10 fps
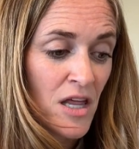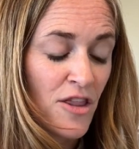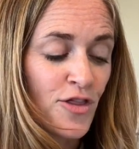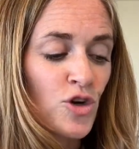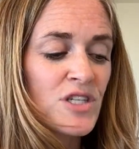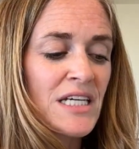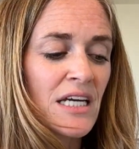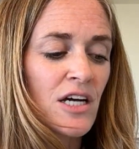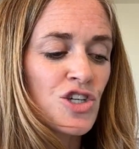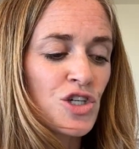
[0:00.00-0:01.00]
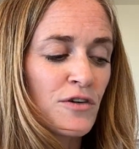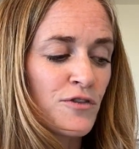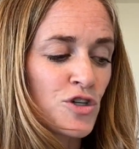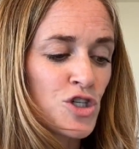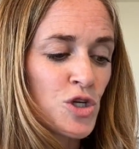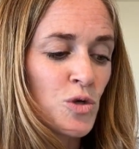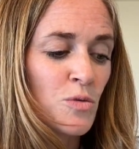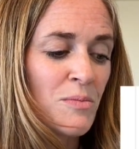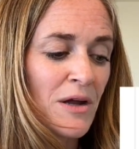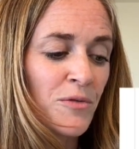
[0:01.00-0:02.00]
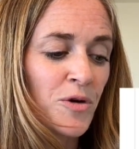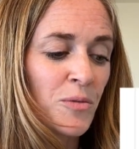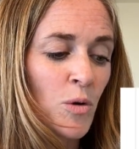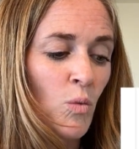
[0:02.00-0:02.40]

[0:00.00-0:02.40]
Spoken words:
1,300 for 2 bedroom,